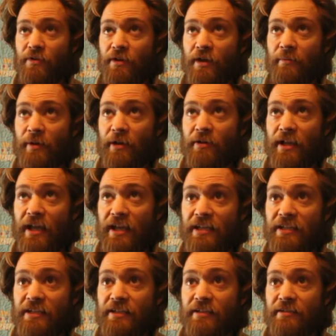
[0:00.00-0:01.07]
About
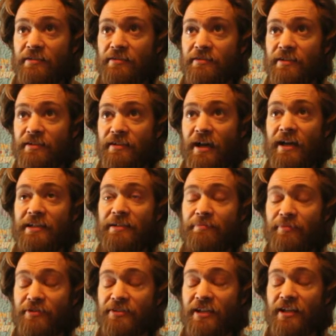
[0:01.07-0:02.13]
eighty to ninety
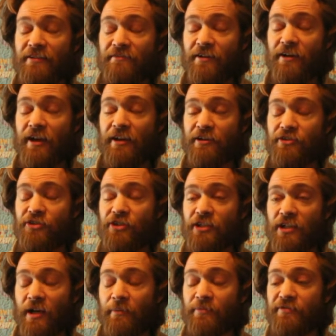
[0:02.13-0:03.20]
percent of our energy
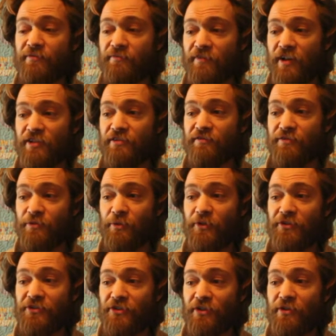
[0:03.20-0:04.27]
comes from fossil
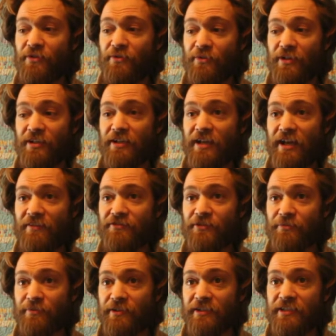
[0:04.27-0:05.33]
fuels, so we're going to have
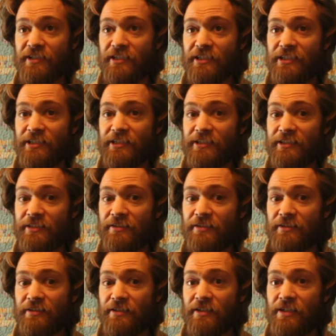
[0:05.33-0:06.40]
to really uh,
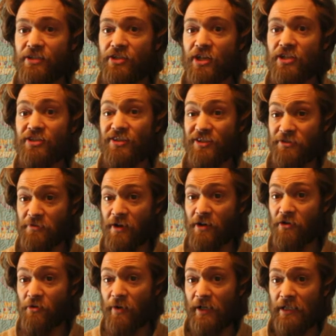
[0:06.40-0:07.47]
change things
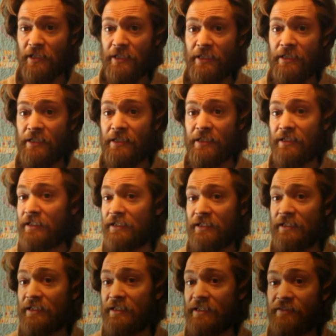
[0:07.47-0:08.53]
around quickly,
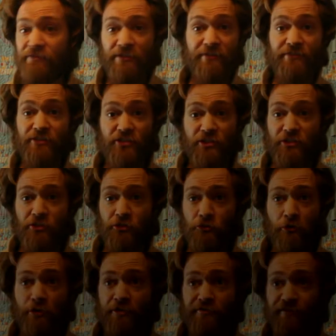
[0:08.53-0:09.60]
uh, even if it's just a
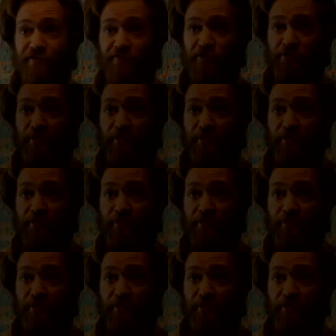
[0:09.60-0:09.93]
shortage for a few